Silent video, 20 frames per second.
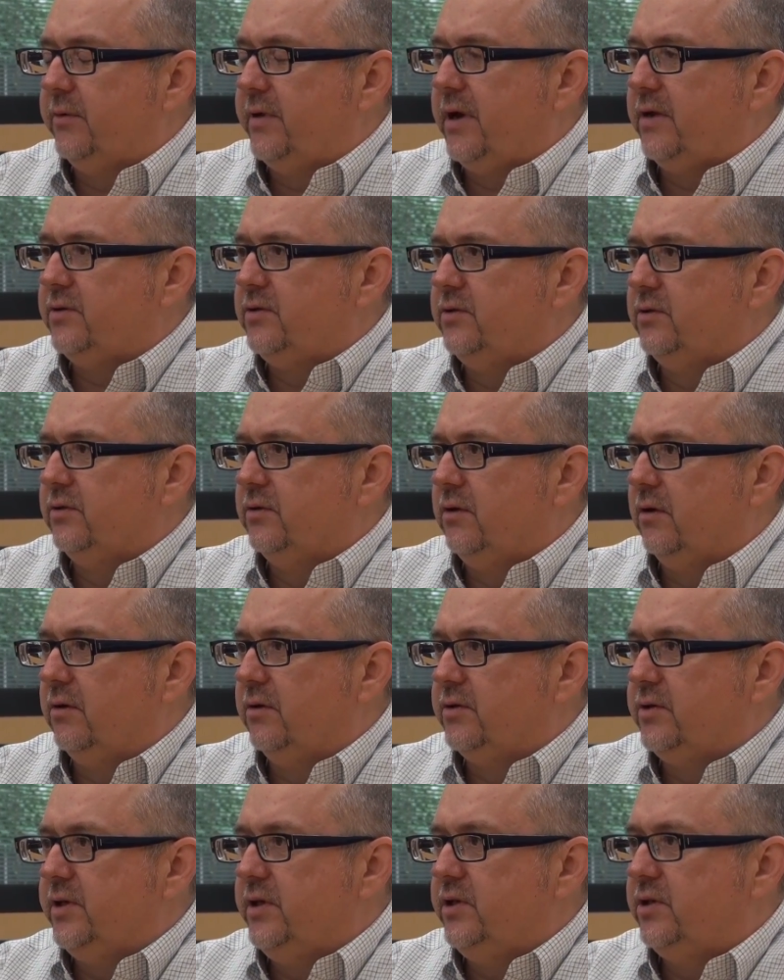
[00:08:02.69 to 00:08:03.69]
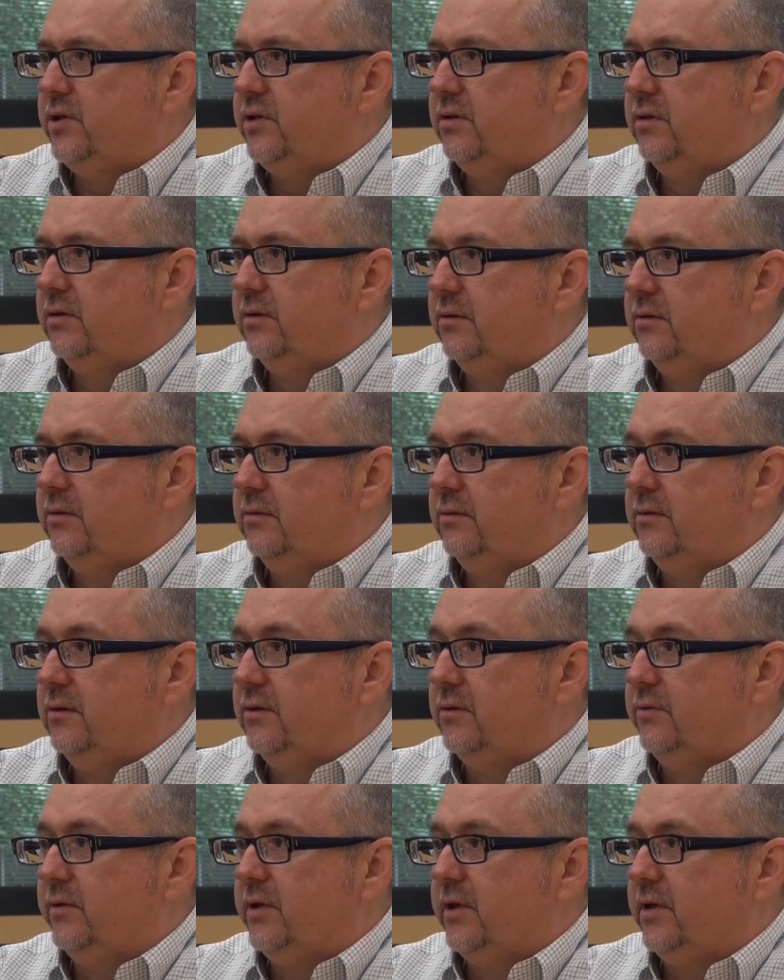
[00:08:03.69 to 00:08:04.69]
thousands of dollars each.
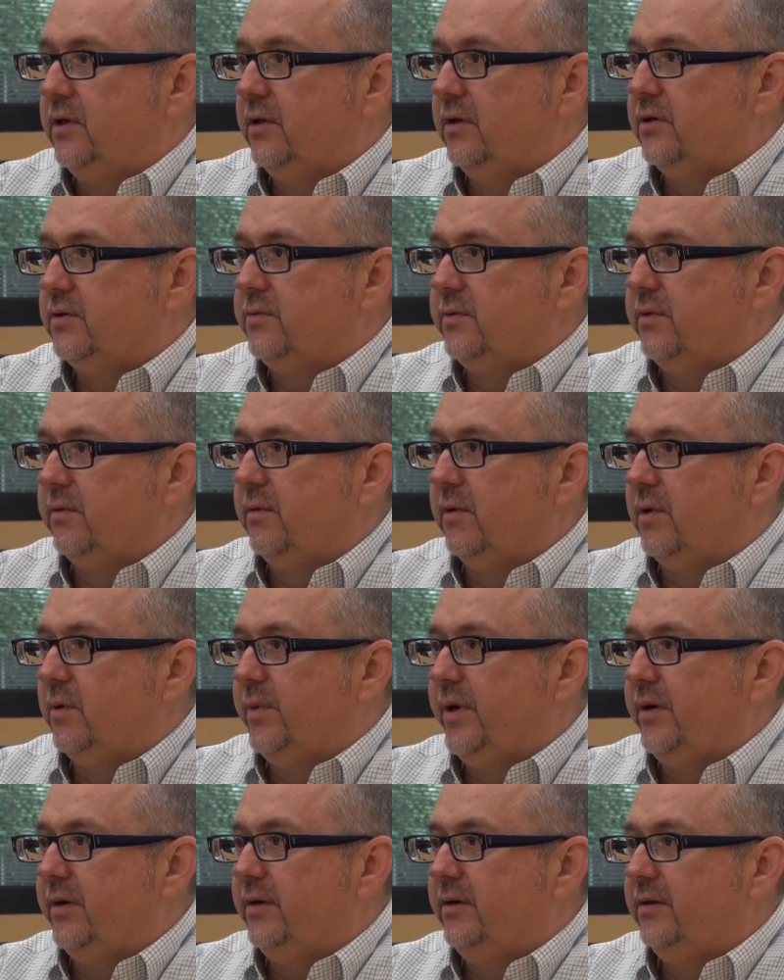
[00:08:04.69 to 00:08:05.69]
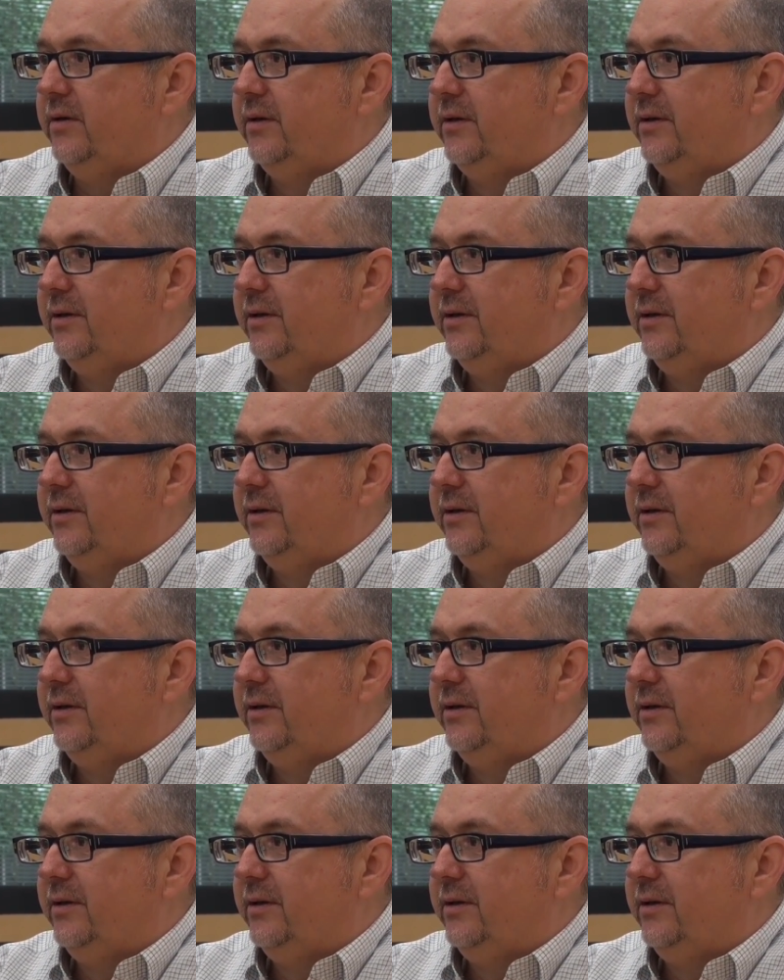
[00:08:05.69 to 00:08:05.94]
It's ridiculous when you think about it.